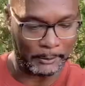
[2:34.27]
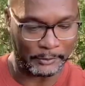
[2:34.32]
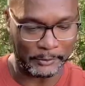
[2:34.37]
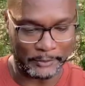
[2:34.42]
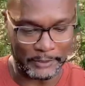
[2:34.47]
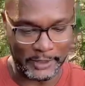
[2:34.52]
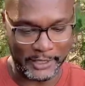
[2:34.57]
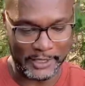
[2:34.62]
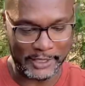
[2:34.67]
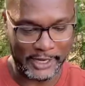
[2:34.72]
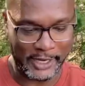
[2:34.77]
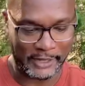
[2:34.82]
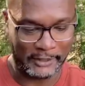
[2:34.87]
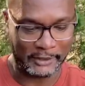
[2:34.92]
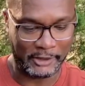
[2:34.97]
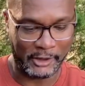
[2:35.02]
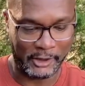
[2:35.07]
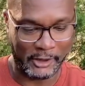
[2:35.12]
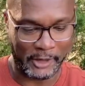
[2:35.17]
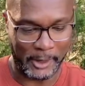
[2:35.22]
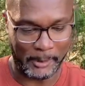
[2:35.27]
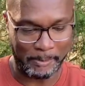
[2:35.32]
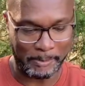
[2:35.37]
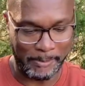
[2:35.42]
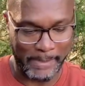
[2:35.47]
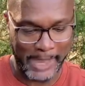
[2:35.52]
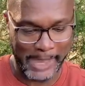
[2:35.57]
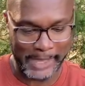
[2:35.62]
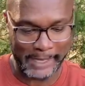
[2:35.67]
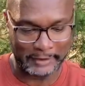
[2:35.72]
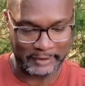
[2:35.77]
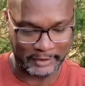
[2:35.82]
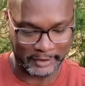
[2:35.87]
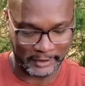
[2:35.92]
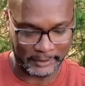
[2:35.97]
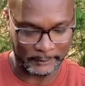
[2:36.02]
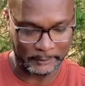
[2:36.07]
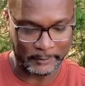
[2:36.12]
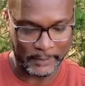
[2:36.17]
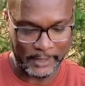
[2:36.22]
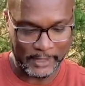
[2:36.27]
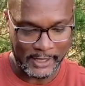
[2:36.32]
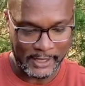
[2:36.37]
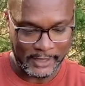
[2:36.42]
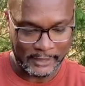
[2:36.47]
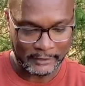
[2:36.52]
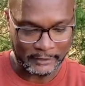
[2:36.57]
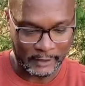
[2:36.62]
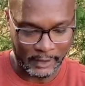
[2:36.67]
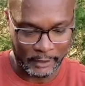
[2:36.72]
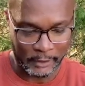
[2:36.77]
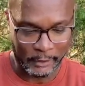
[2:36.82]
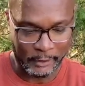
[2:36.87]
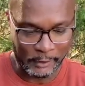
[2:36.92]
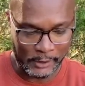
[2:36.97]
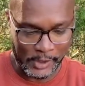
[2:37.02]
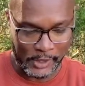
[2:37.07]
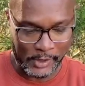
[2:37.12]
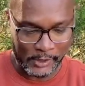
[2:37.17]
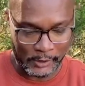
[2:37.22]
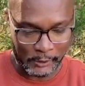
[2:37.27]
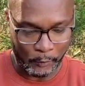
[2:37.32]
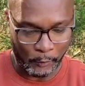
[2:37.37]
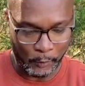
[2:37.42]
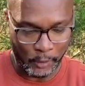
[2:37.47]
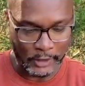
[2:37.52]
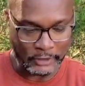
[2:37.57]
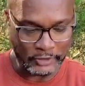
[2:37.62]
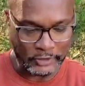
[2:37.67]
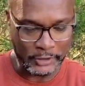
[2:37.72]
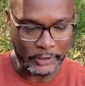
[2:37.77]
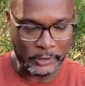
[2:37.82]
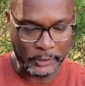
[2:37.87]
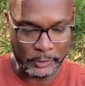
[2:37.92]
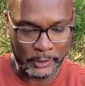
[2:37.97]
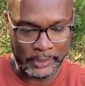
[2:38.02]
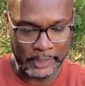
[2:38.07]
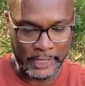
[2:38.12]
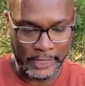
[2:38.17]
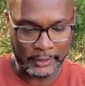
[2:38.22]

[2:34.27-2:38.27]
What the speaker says: Doesn't that look amazing? So once you get